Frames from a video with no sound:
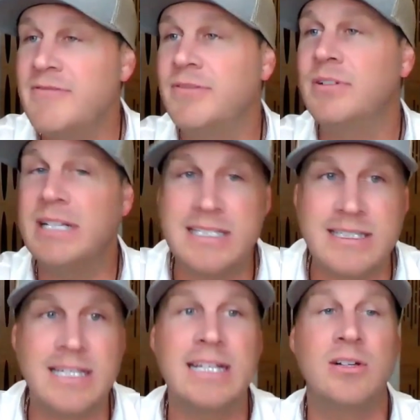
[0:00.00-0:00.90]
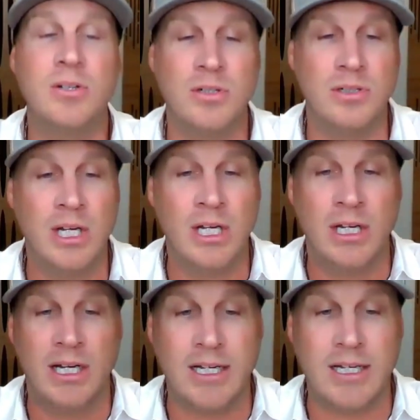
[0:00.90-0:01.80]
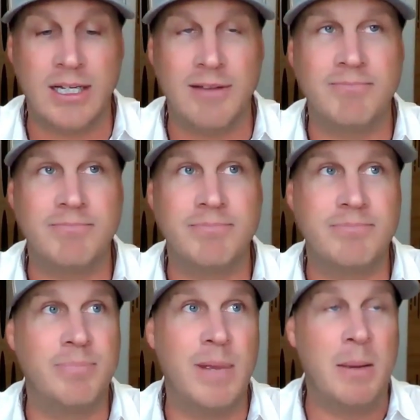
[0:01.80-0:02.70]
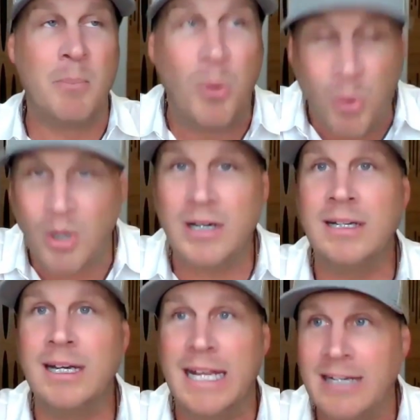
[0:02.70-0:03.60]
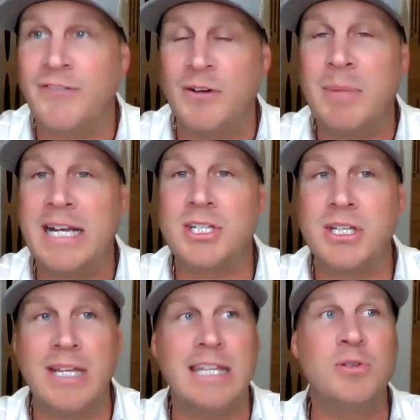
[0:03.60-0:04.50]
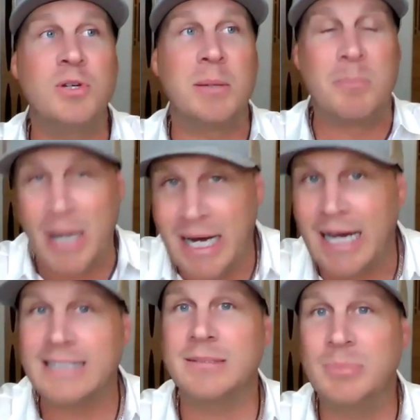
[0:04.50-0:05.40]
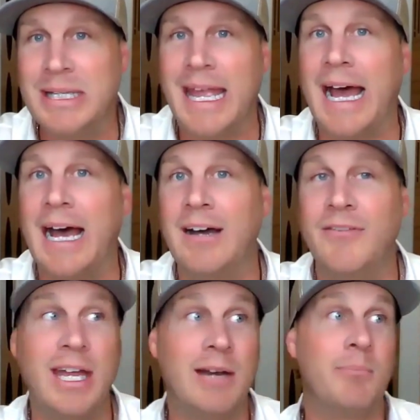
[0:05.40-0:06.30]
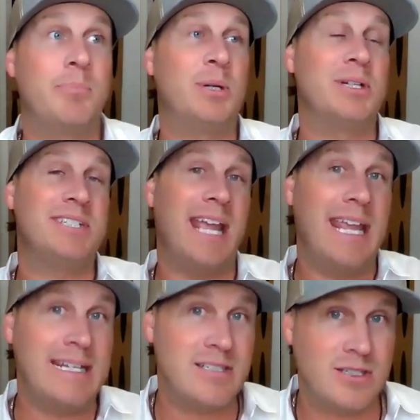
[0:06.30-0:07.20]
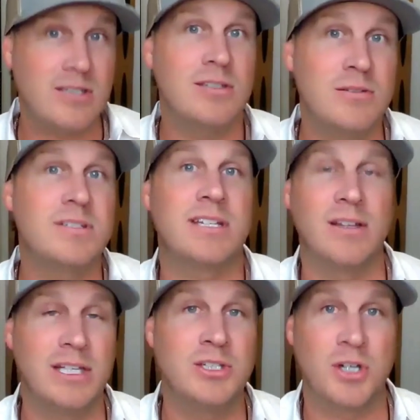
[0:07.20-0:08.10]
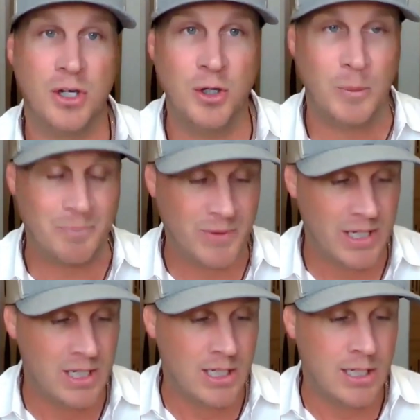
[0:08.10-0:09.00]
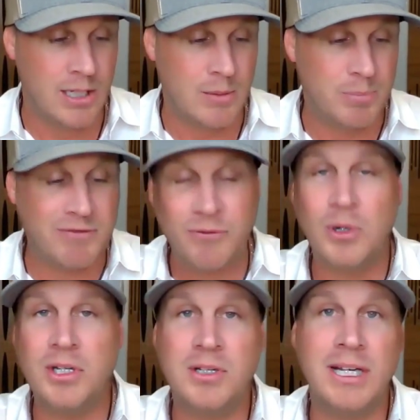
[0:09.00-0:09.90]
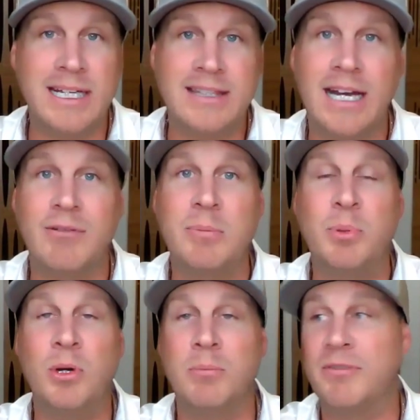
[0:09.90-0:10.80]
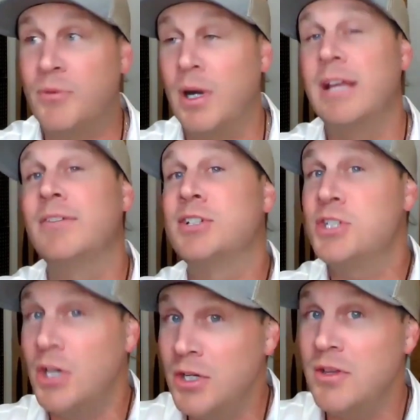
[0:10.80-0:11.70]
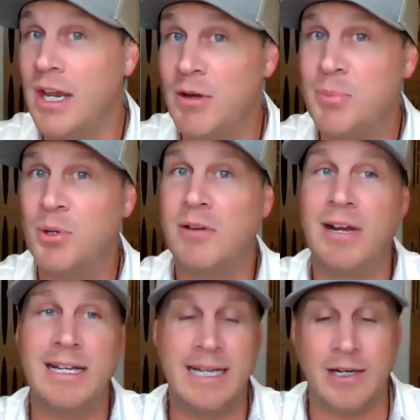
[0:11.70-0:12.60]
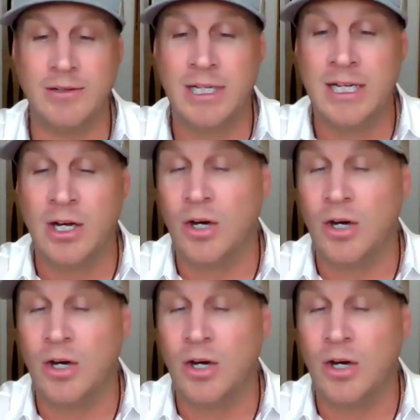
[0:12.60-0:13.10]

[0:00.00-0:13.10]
every single important information that you can possibly have that pertains to you selling your home. Before you can get that report, before I even show you that report right now,